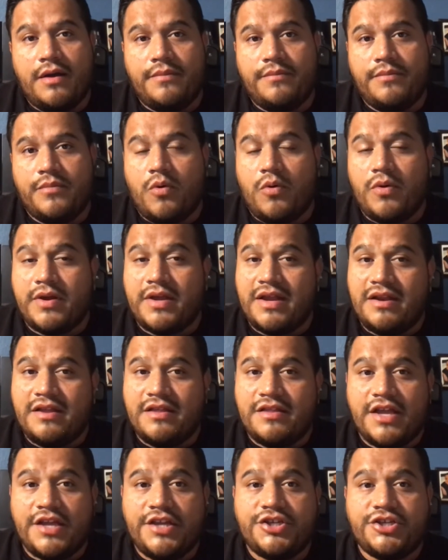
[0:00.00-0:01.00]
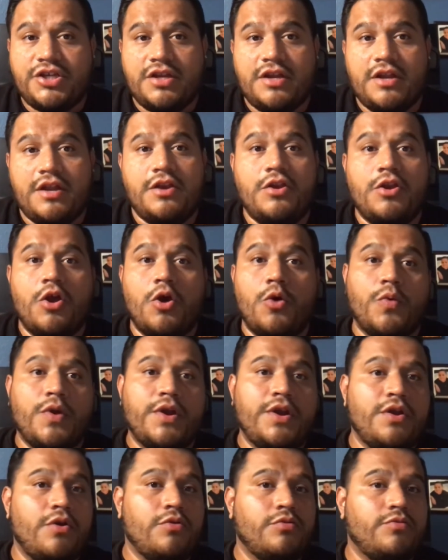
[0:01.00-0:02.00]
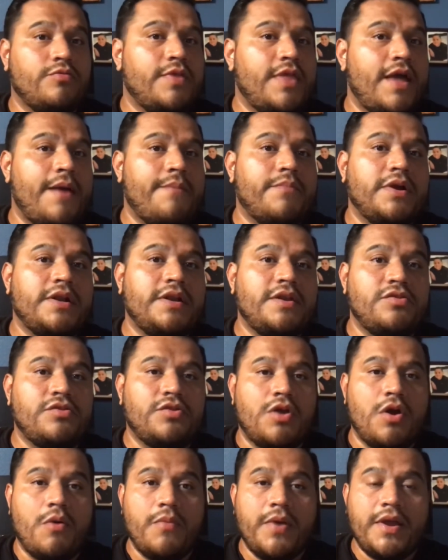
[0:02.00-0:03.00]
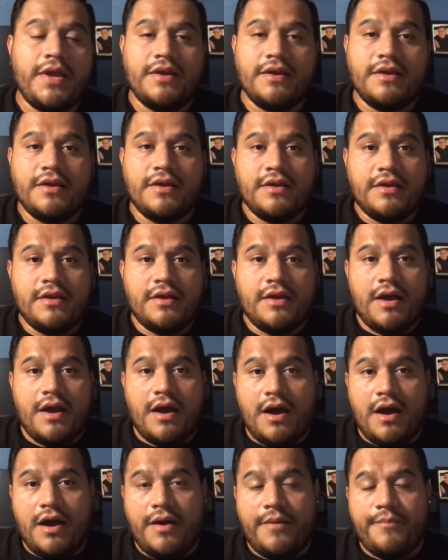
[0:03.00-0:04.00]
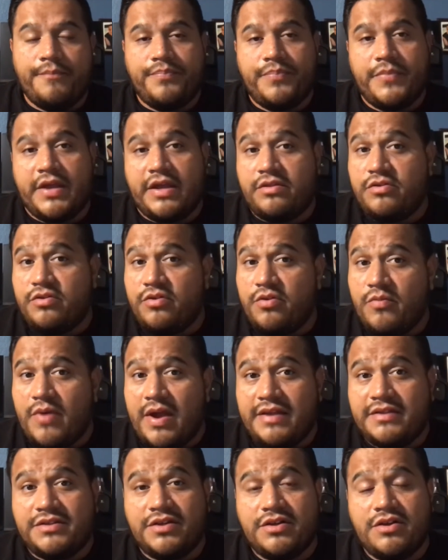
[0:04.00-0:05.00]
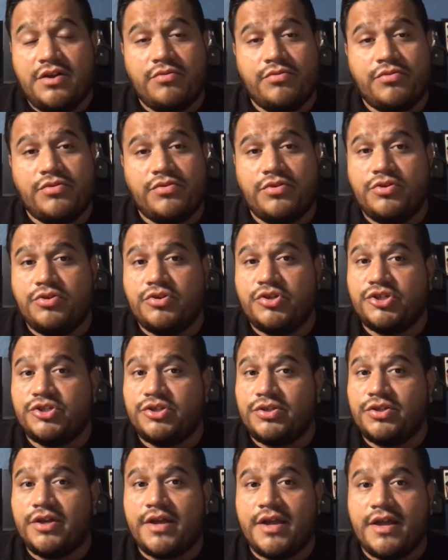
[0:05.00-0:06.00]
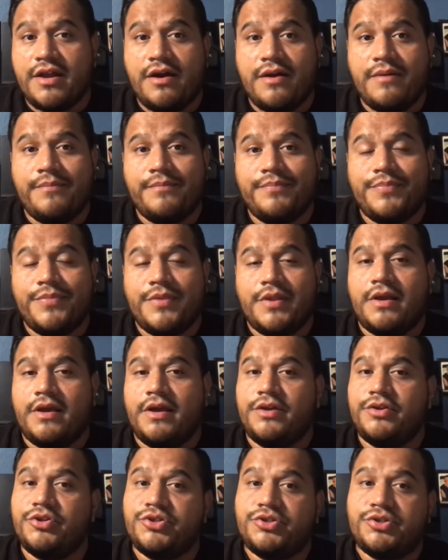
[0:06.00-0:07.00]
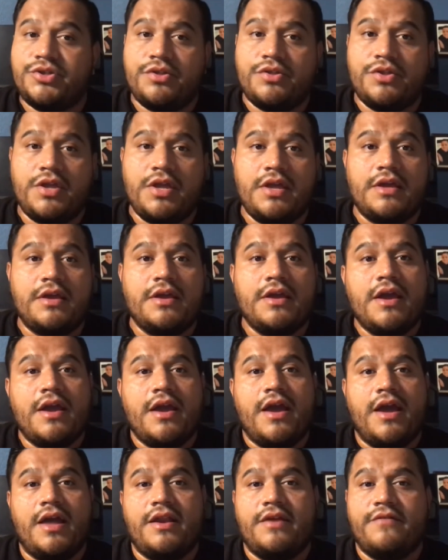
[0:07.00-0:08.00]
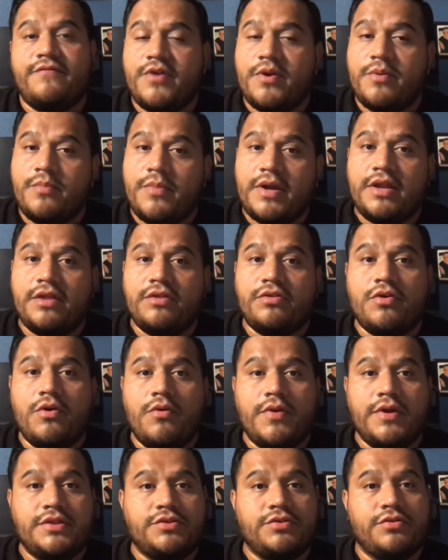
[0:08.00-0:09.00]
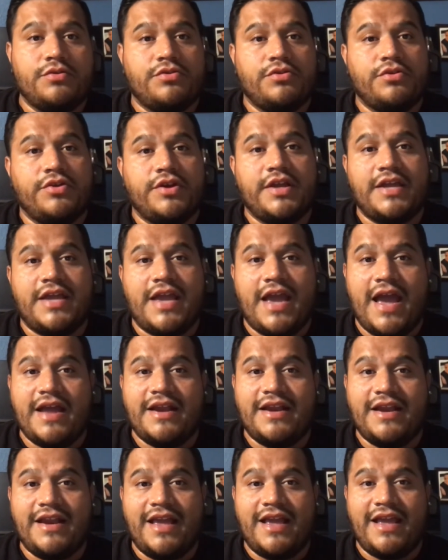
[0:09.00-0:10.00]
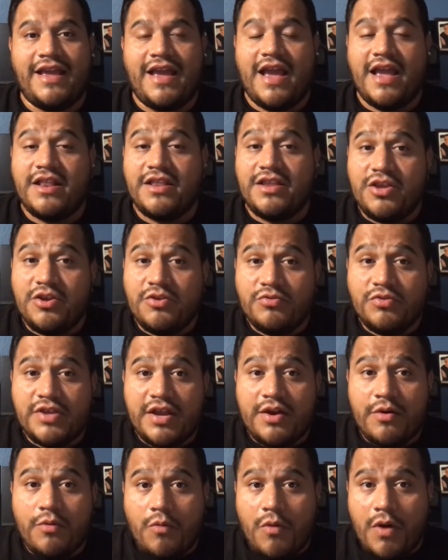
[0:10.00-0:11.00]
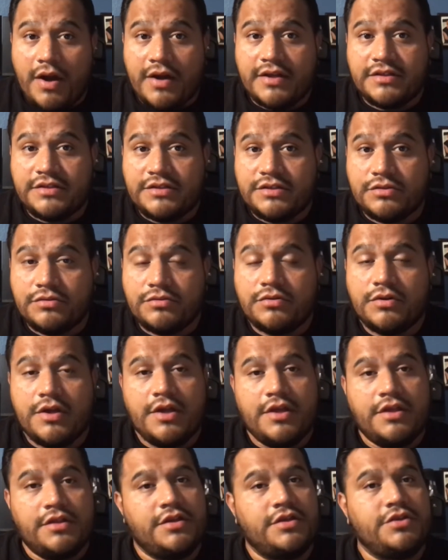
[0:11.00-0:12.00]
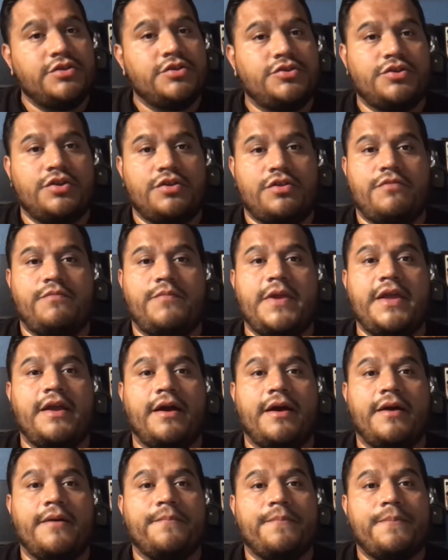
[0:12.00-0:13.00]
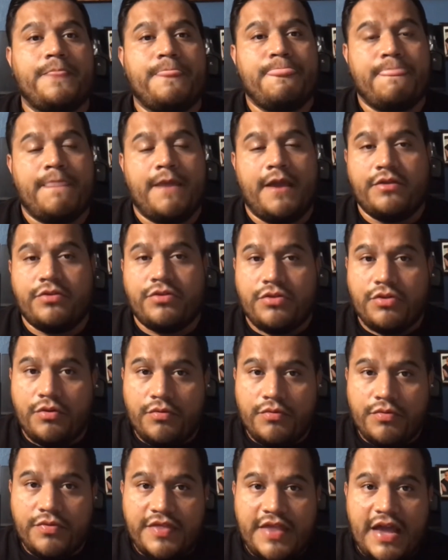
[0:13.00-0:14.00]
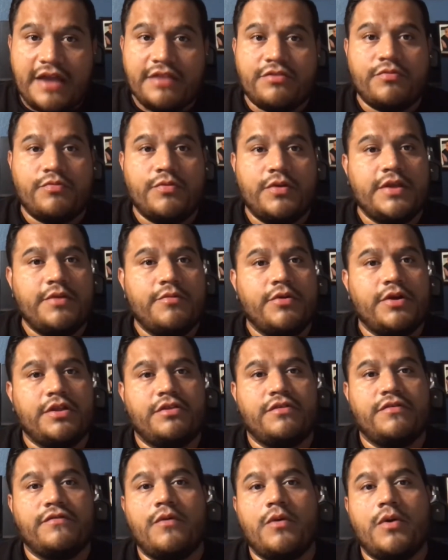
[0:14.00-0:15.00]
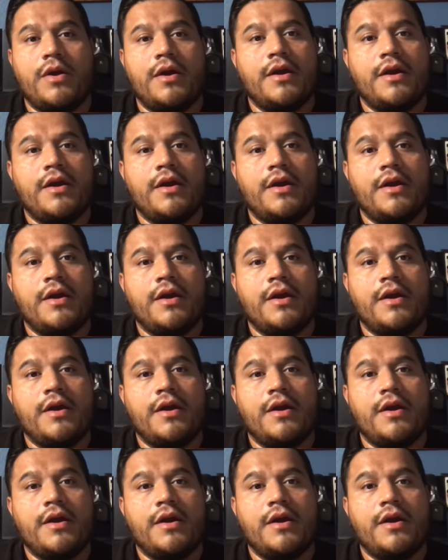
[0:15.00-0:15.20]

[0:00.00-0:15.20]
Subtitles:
organization and no one knows where that money's going, it's your right to know, so you should look it up and you should see. And if your money's going to a certain candidate and you didn't want it to, then you should speak up. And so that's really what it's for.